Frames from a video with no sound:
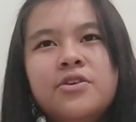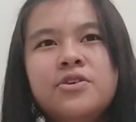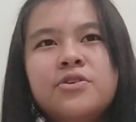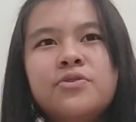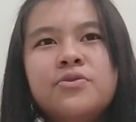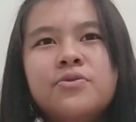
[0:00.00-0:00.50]

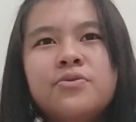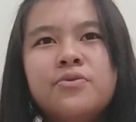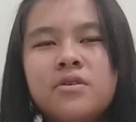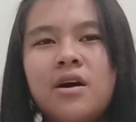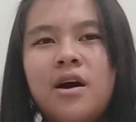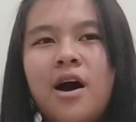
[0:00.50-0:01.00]
you
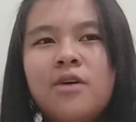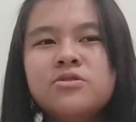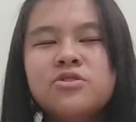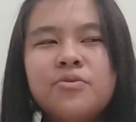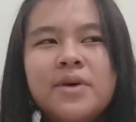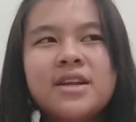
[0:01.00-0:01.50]

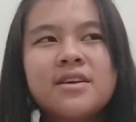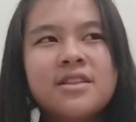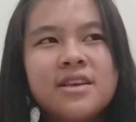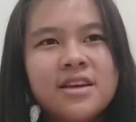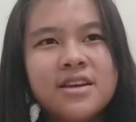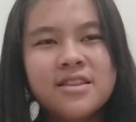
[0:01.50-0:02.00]

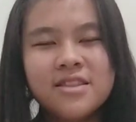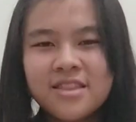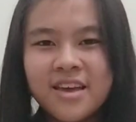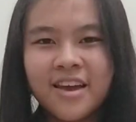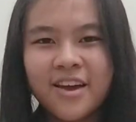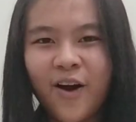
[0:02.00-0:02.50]
automatically
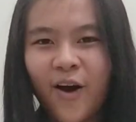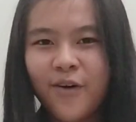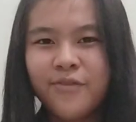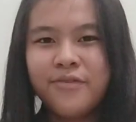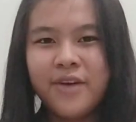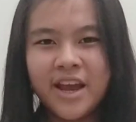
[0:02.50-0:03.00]
think
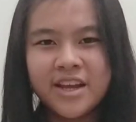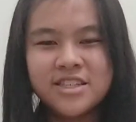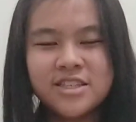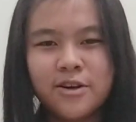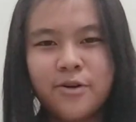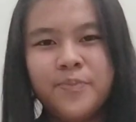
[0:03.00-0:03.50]
of
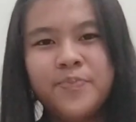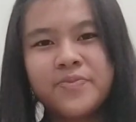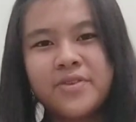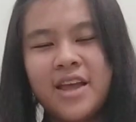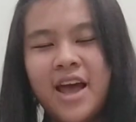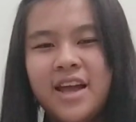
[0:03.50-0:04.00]
Asia.
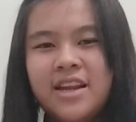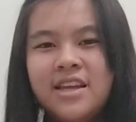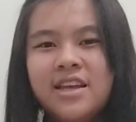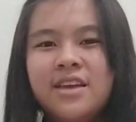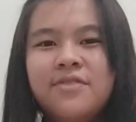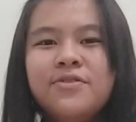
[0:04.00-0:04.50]
And
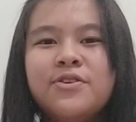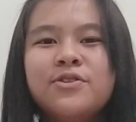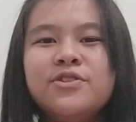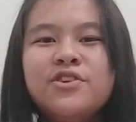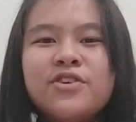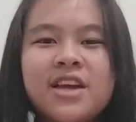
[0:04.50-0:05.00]
if
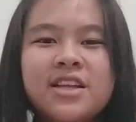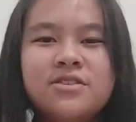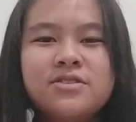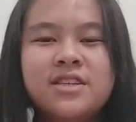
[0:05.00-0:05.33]
you look into